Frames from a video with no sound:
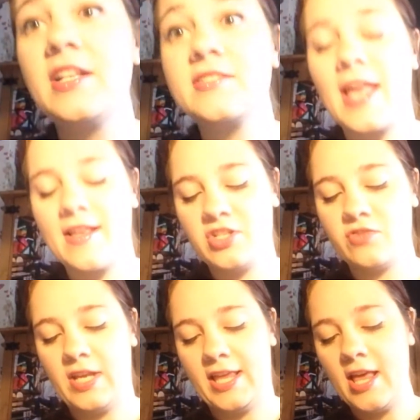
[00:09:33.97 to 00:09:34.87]
So yeah, it's
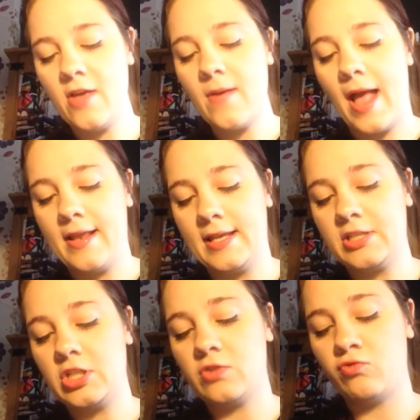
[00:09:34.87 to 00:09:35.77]
just really cute and
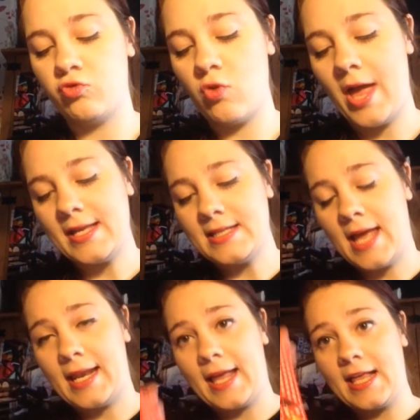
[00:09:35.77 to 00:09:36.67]
it's just red and
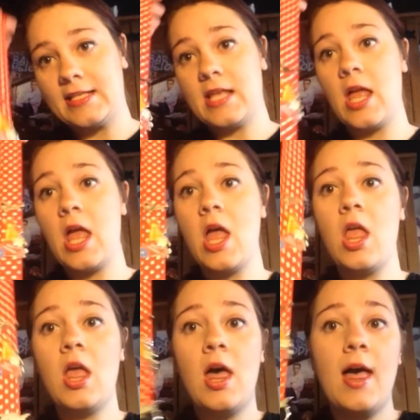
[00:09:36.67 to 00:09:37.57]
it has
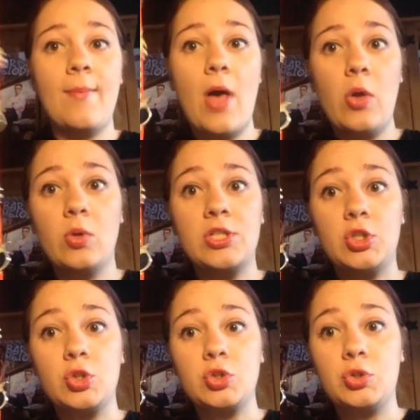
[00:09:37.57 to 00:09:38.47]
polka
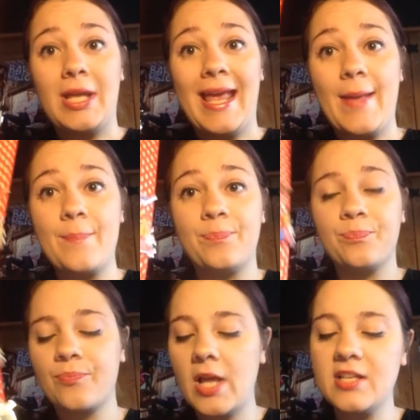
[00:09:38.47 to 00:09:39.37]
dots on it.
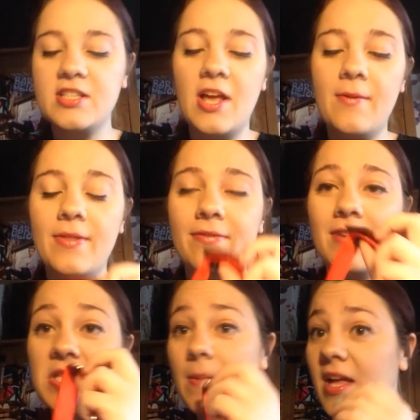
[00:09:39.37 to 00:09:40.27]
So the
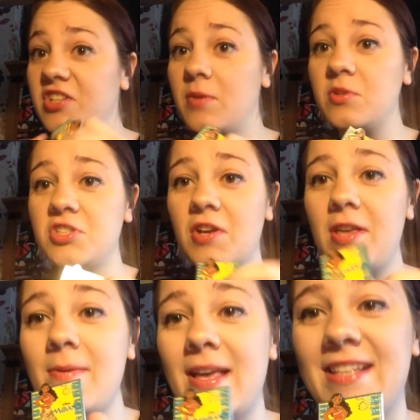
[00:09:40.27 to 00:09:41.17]
first bag I will show
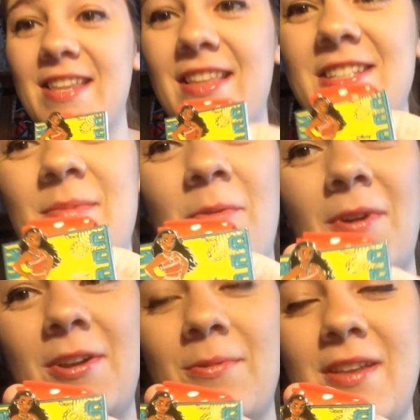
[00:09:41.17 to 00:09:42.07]
you is this
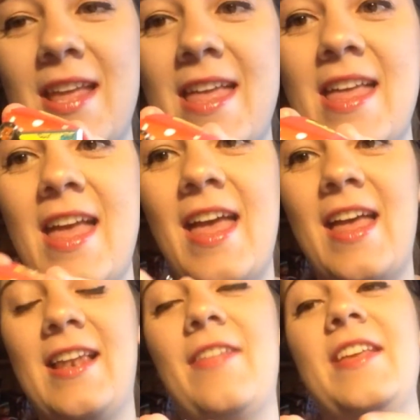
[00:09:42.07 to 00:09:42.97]
Moana one.
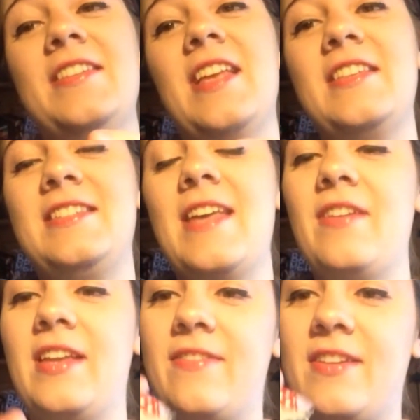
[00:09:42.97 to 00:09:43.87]
Now this definitely